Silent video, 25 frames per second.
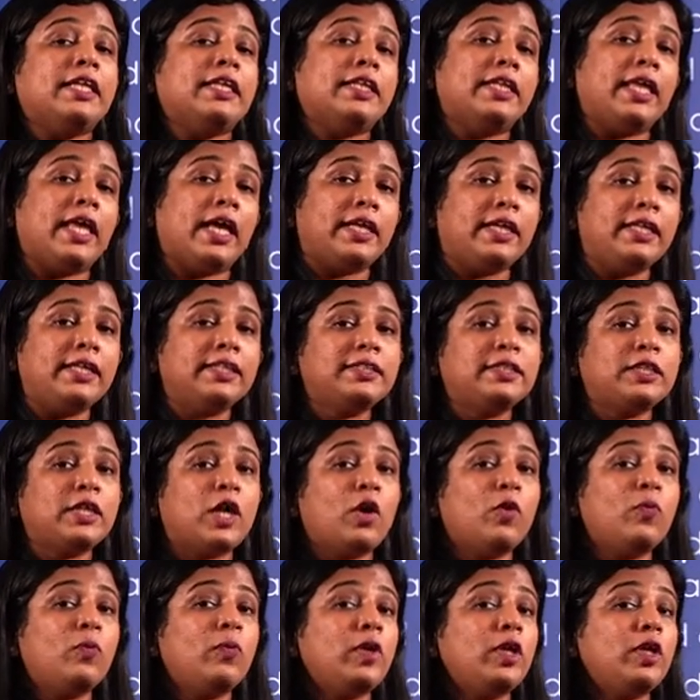That is
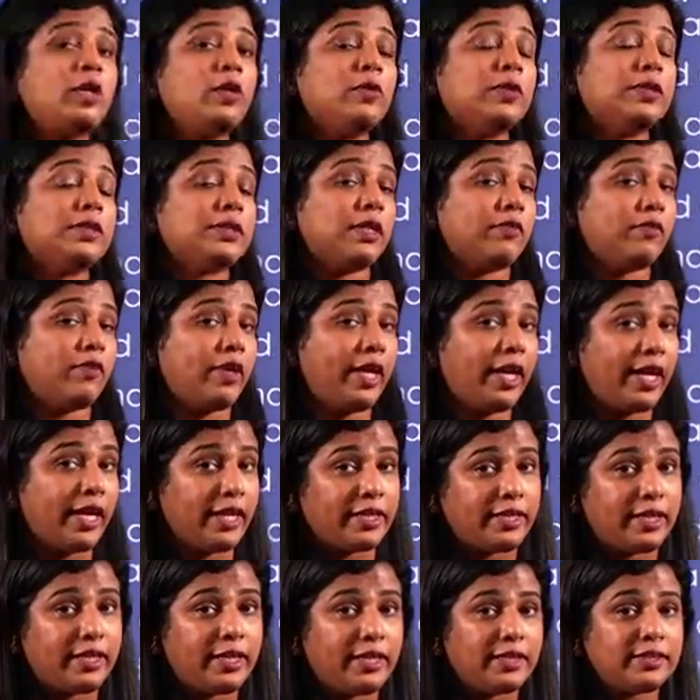how we use our
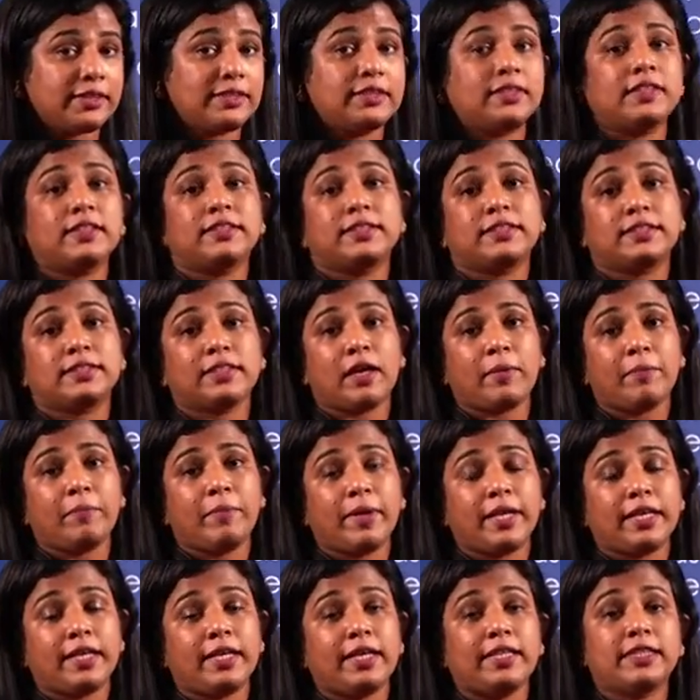headings,
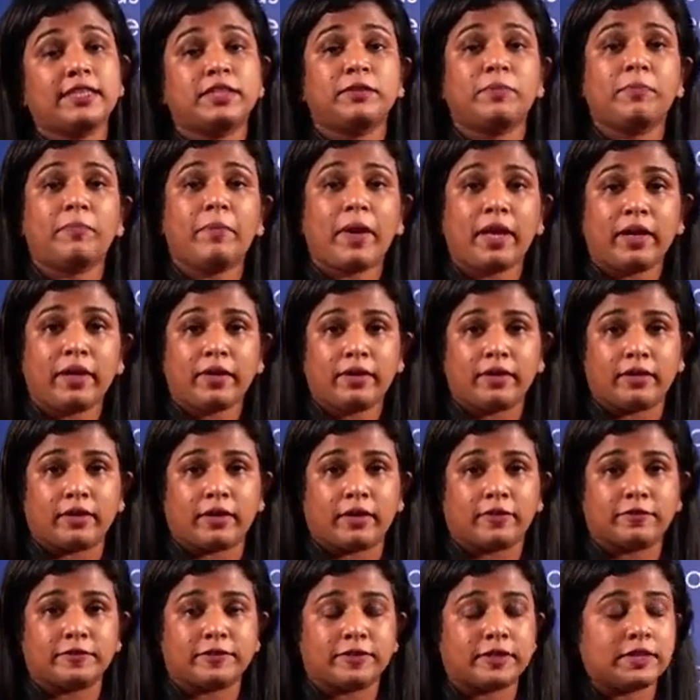subheadings,
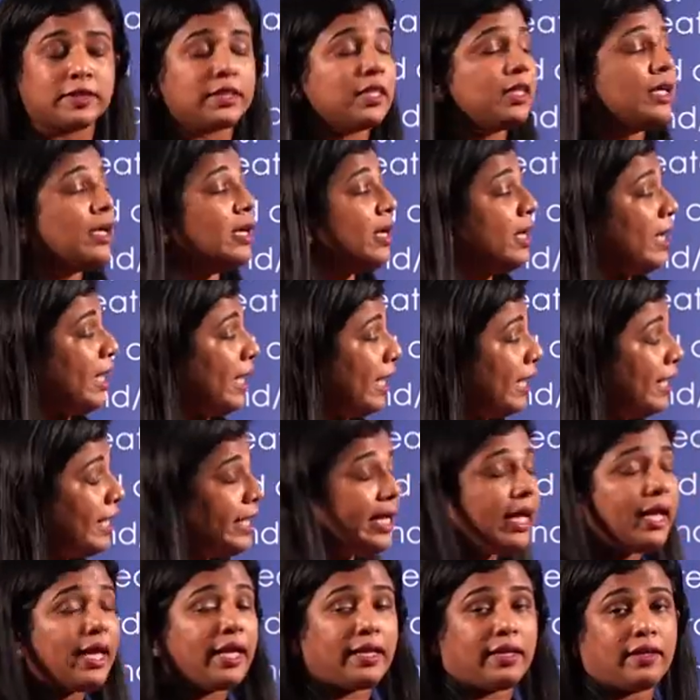paragraphs,
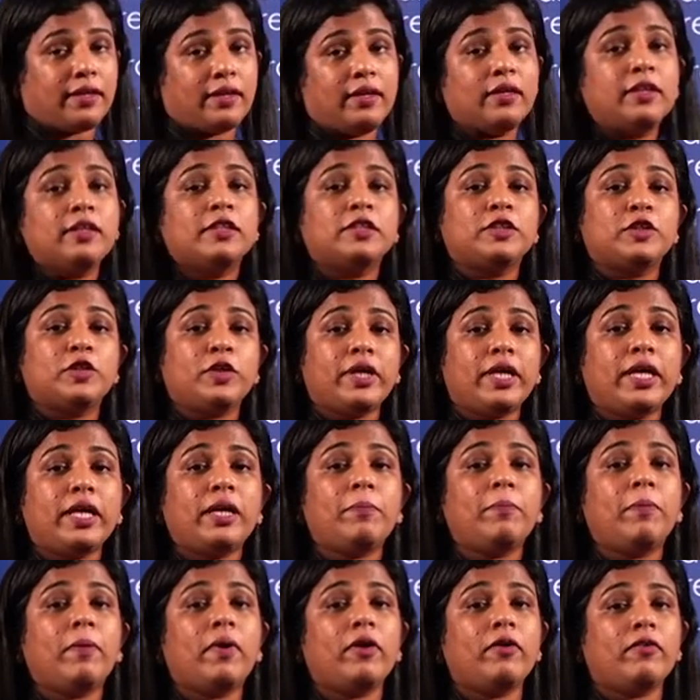again to
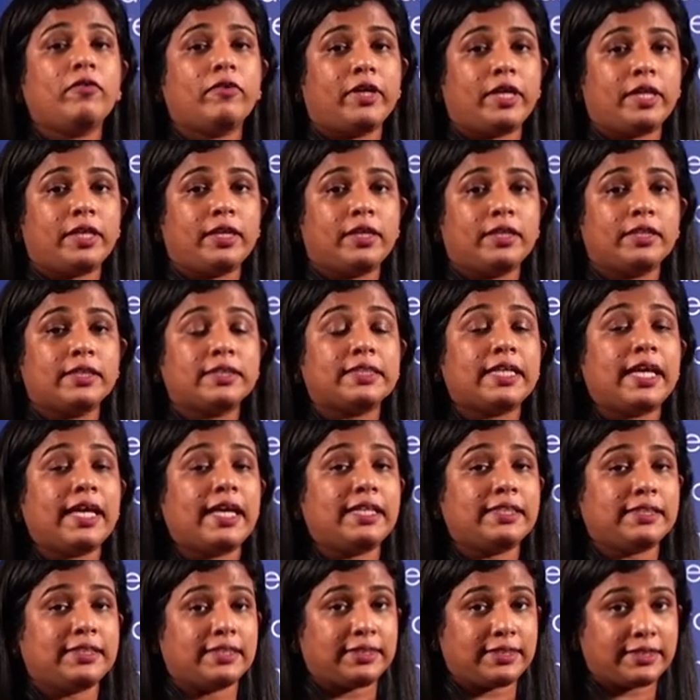keep our readers
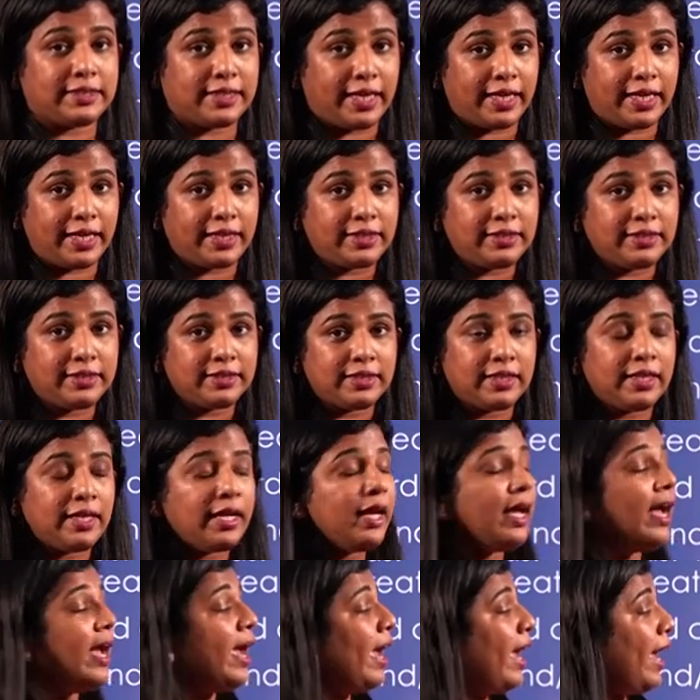entertained
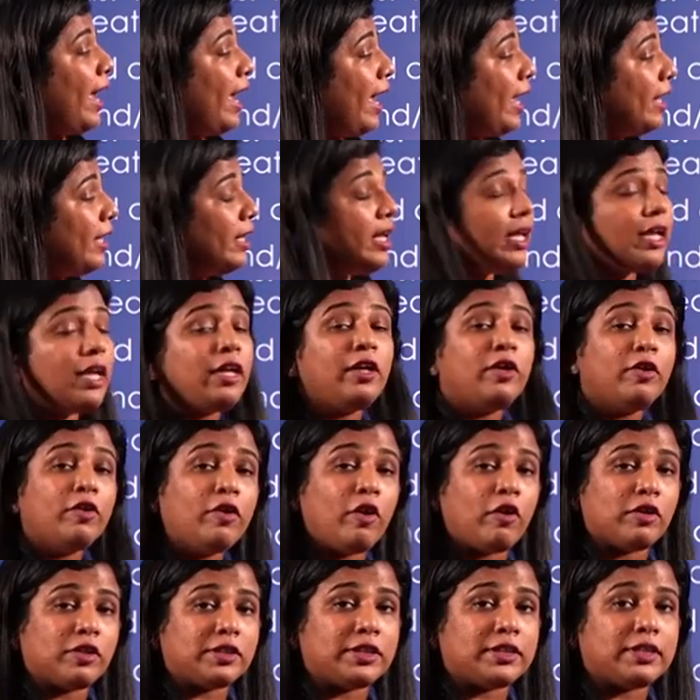and
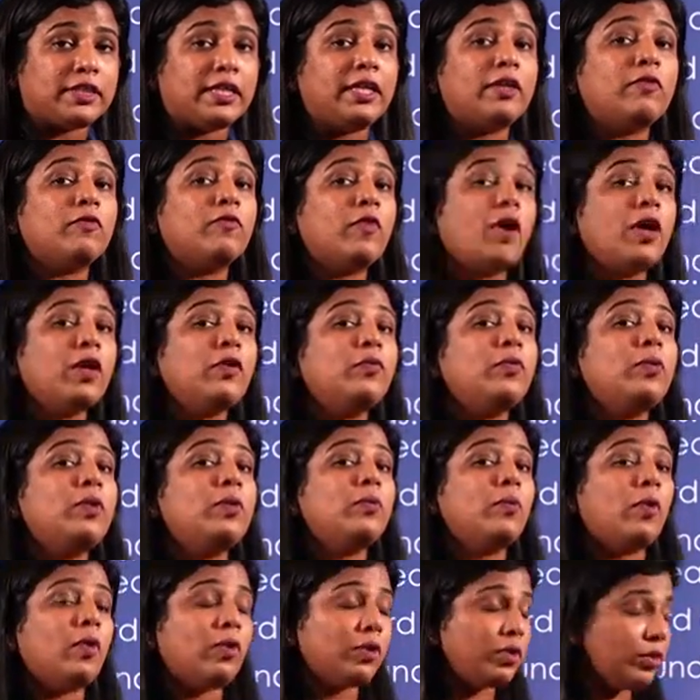engrossed in what we
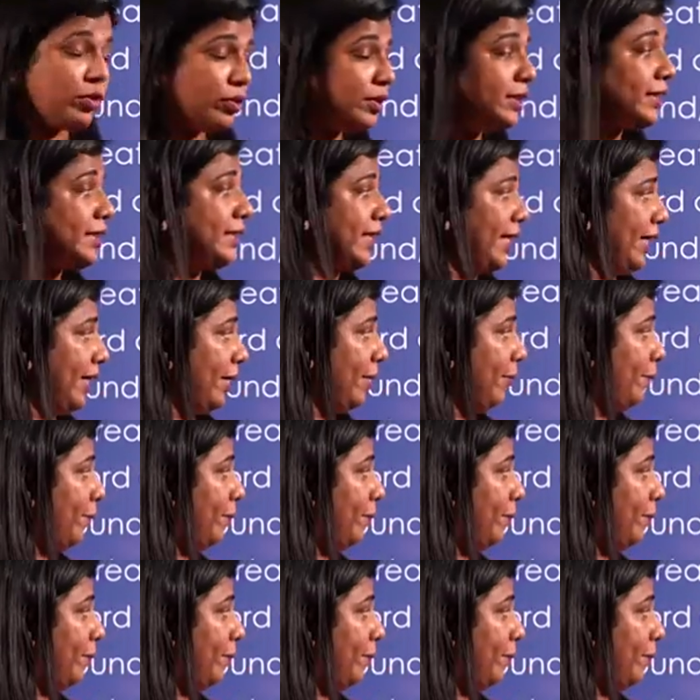want to say.